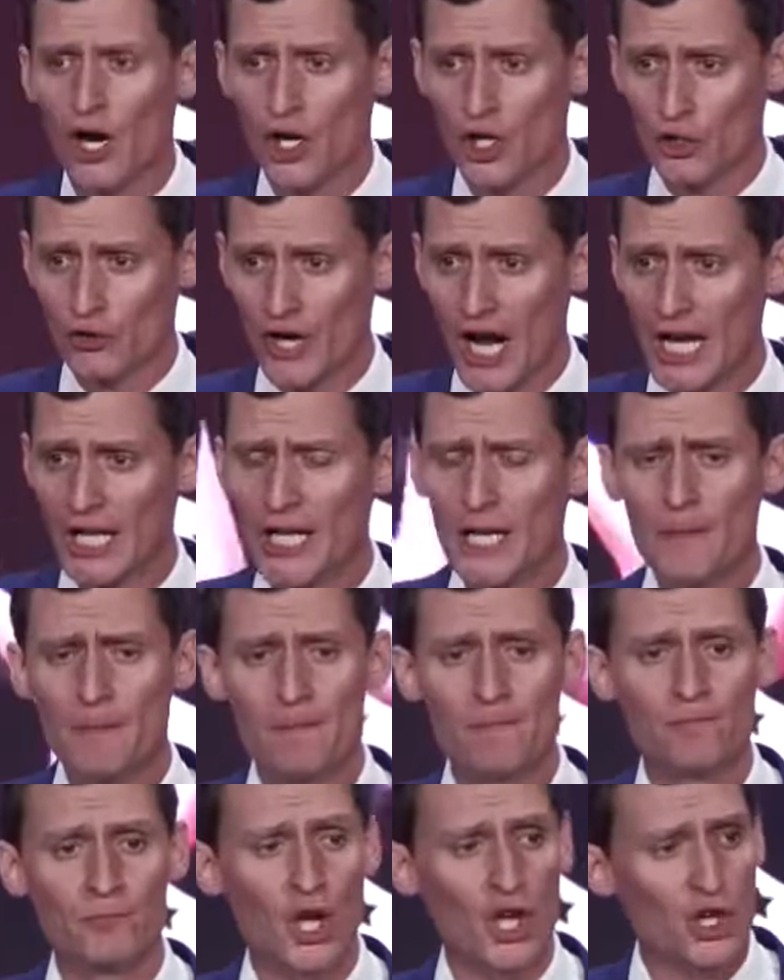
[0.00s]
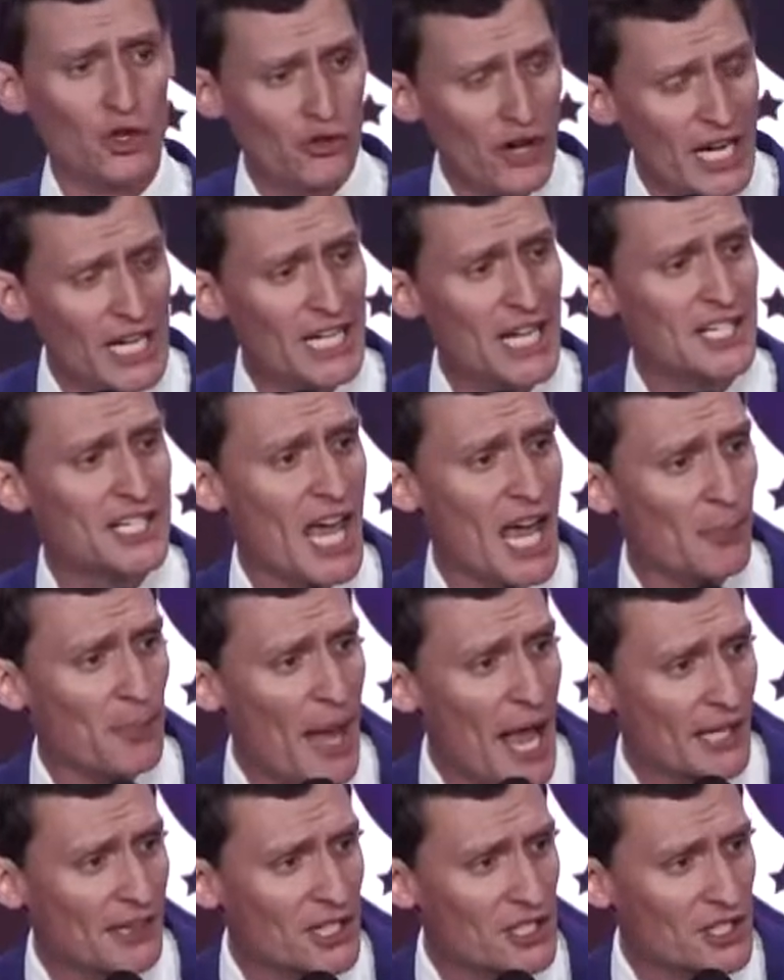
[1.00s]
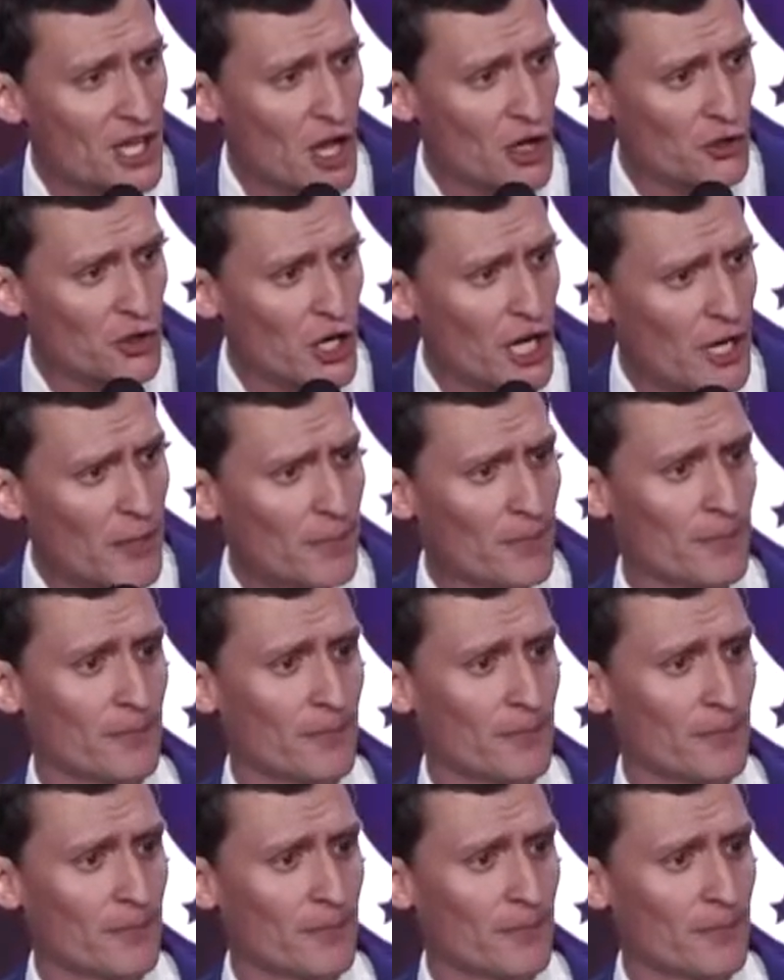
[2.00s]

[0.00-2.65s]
you ready? Are you ready to take back this country?